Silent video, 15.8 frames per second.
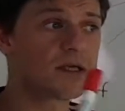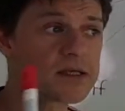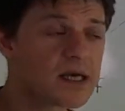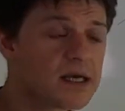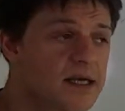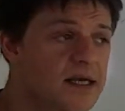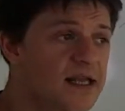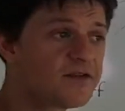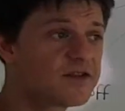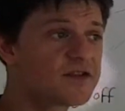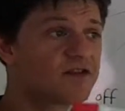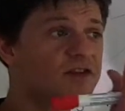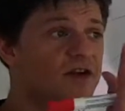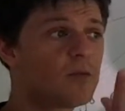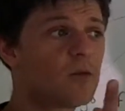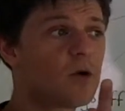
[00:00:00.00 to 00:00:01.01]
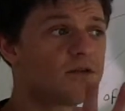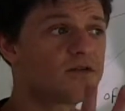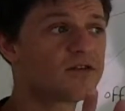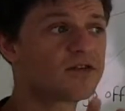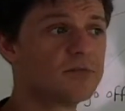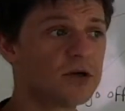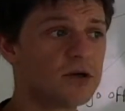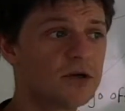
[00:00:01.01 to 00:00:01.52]
To lift
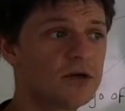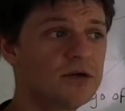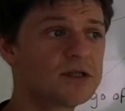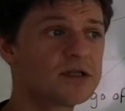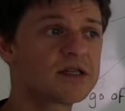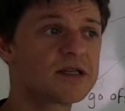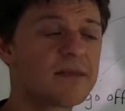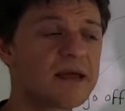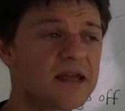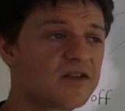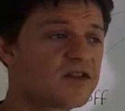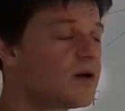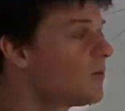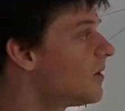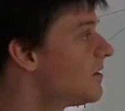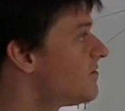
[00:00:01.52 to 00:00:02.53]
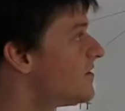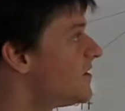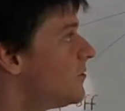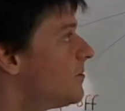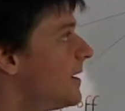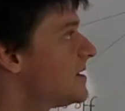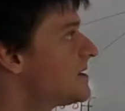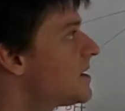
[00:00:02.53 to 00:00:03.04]
someone's mood, to make someone
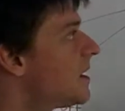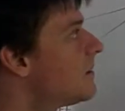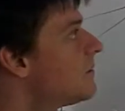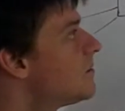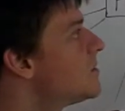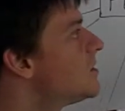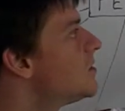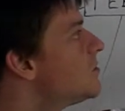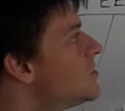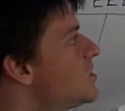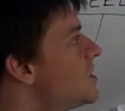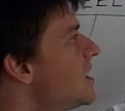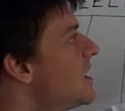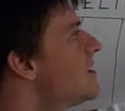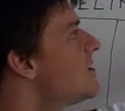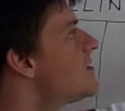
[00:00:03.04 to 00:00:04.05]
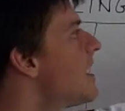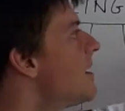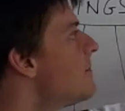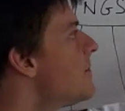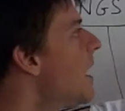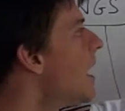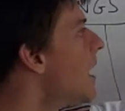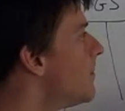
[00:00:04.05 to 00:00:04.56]
feel better, you cheer
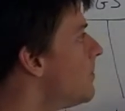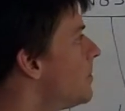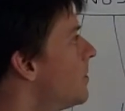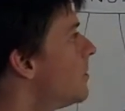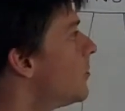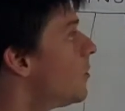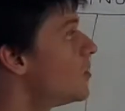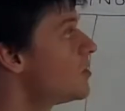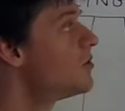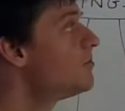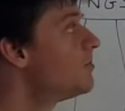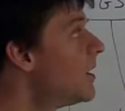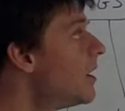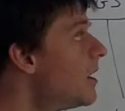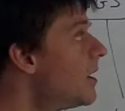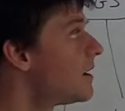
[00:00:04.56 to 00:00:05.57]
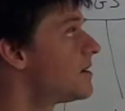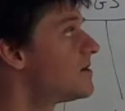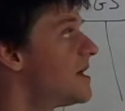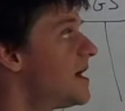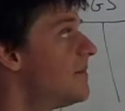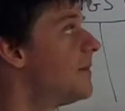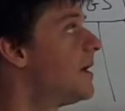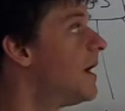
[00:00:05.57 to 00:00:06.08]
them up or you perk
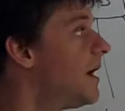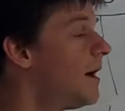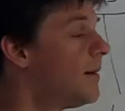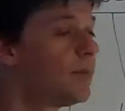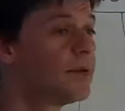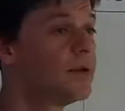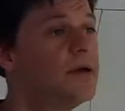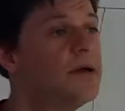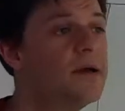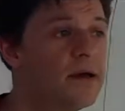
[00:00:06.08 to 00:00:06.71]
them up.